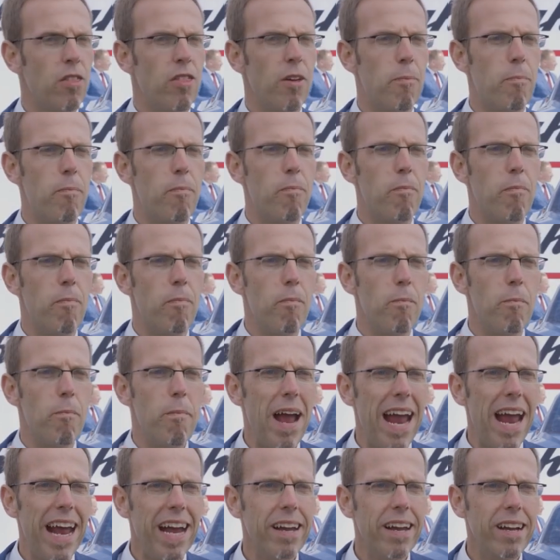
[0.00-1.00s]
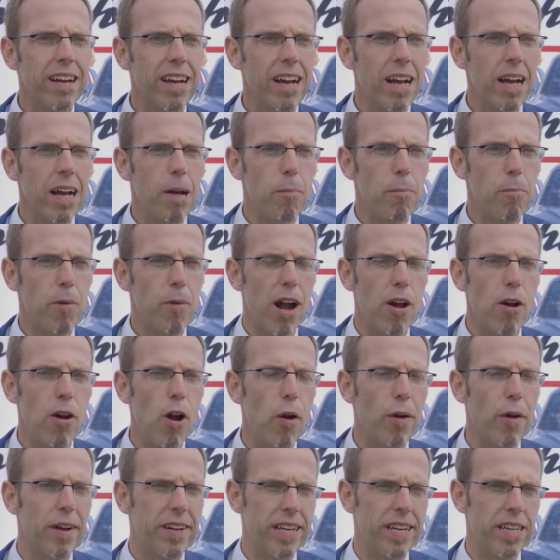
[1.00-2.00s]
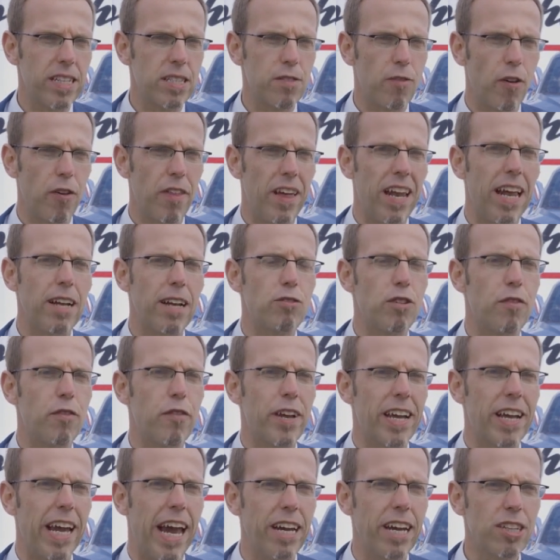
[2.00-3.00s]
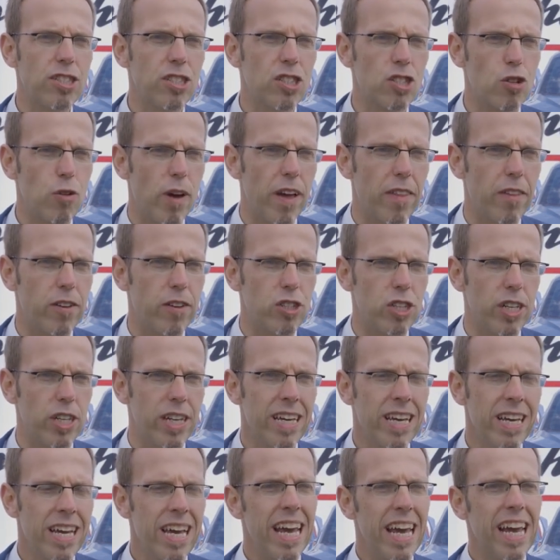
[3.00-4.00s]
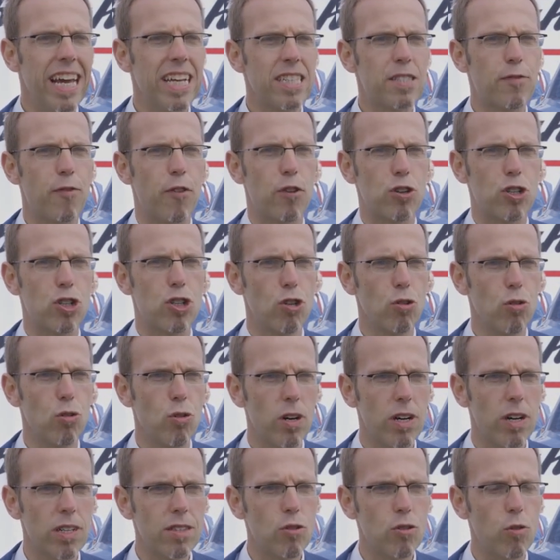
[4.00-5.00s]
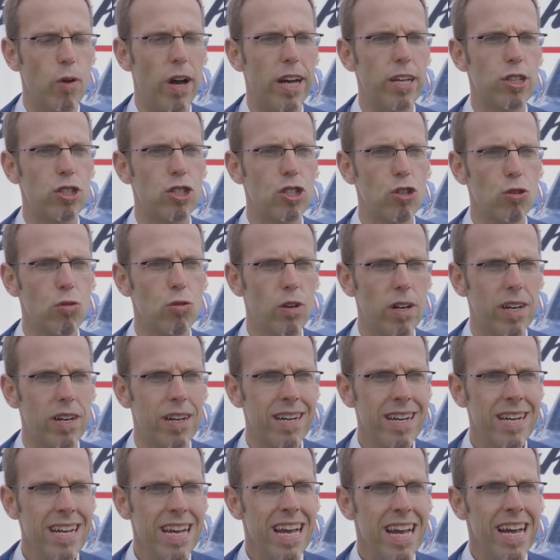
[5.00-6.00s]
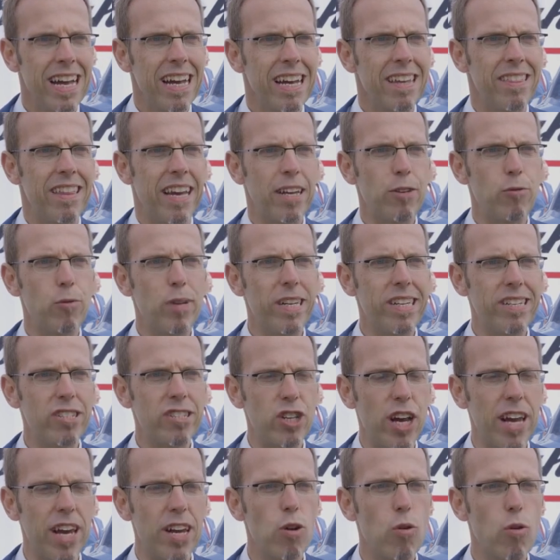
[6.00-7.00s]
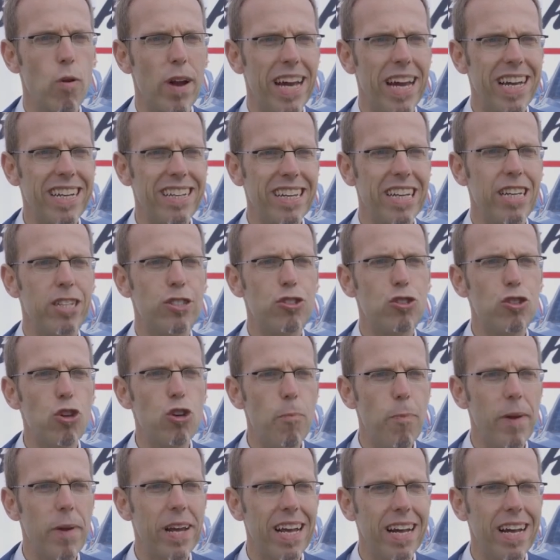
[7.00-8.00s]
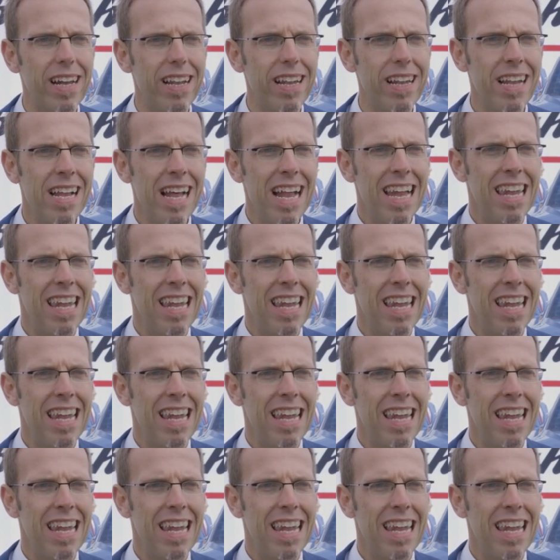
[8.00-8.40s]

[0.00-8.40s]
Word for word: The main priorities for the electrification strategy is for sure to ensure that we generate a typical